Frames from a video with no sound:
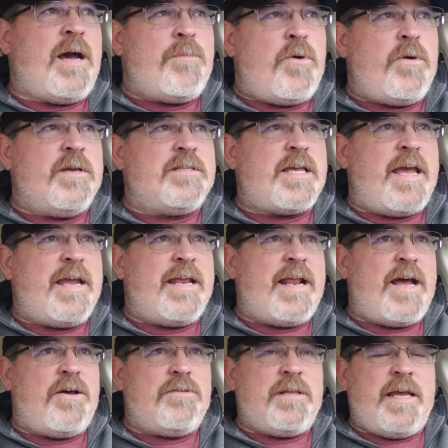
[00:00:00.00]
I'm always hanging
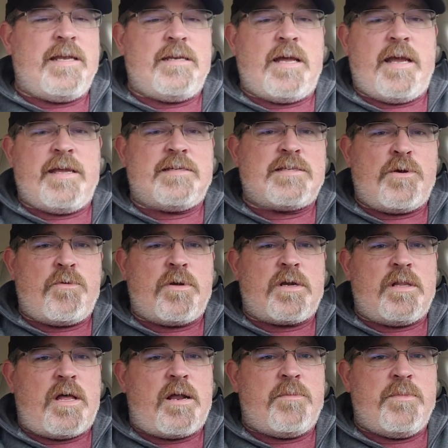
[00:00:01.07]
out late night because I work
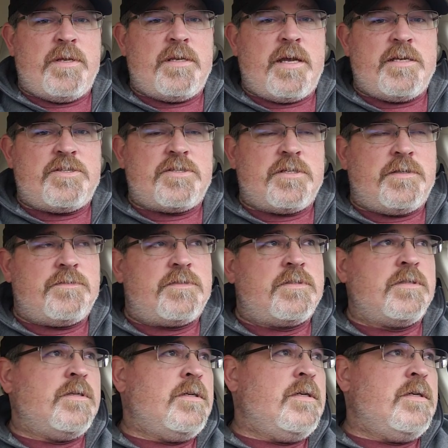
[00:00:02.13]
a lot of midnight shifts.